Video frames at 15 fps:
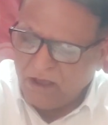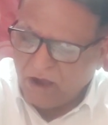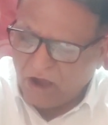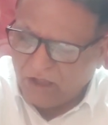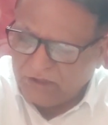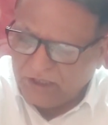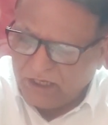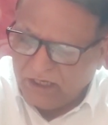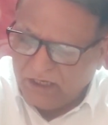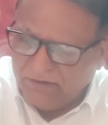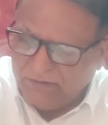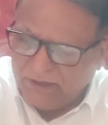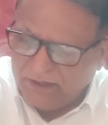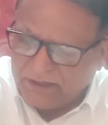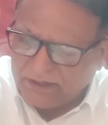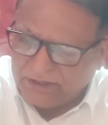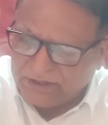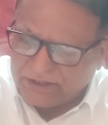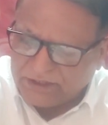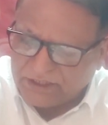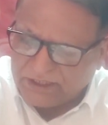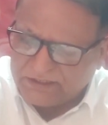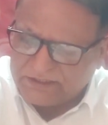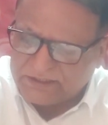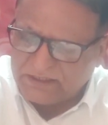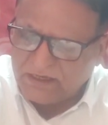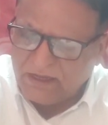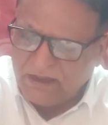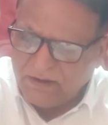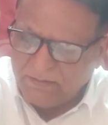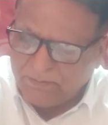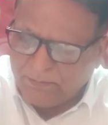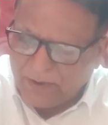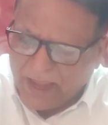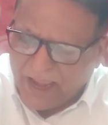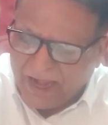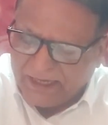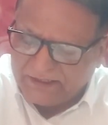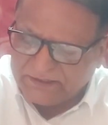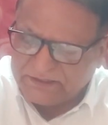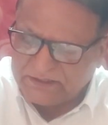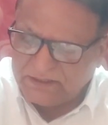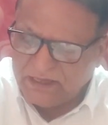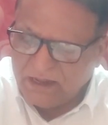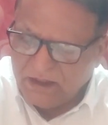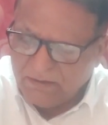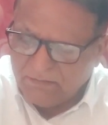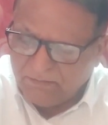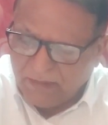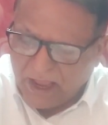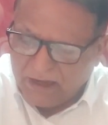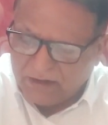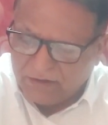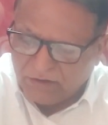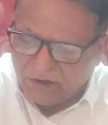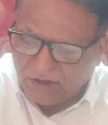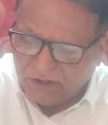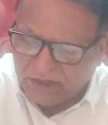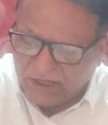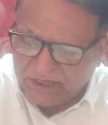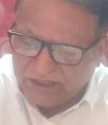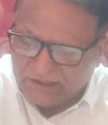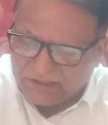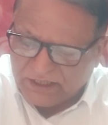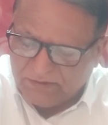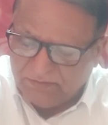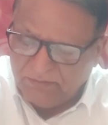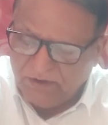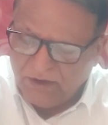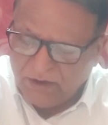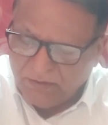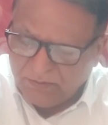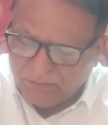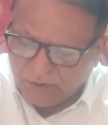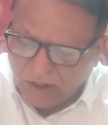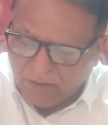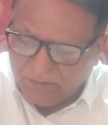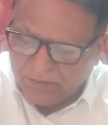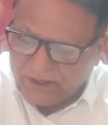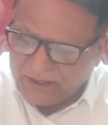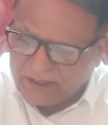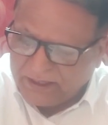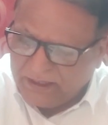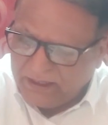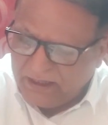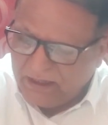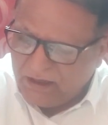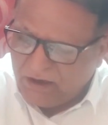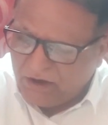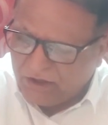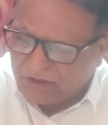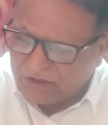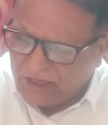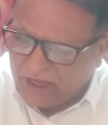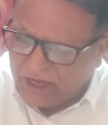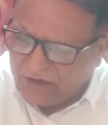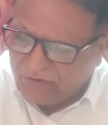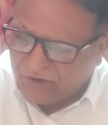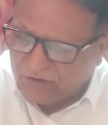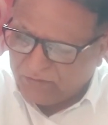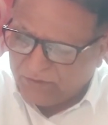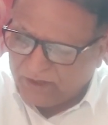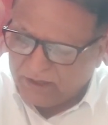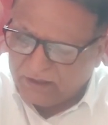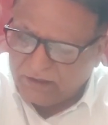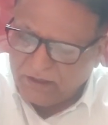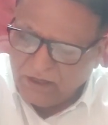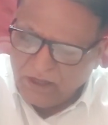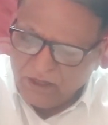other living creatures, plants, microorganism, property, or the environment.